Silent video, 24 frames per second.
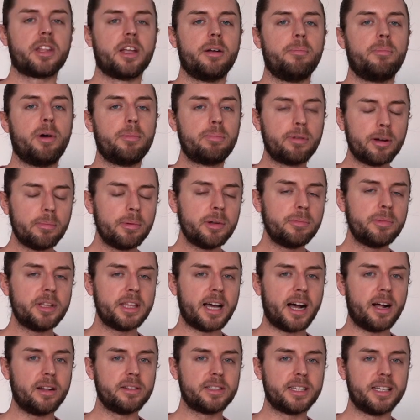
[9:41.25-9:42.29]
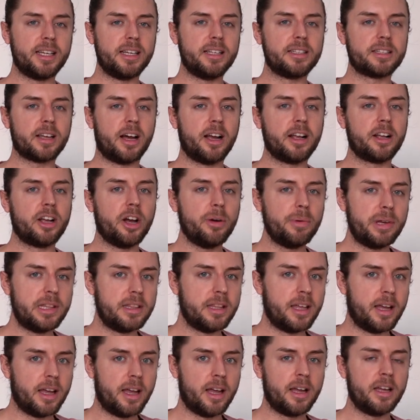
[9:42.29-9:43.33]
My problem with Aldi is I go in
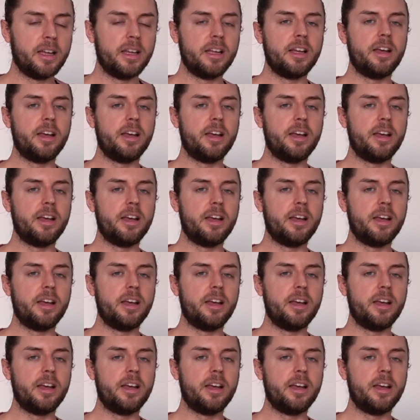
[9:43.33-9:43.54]
there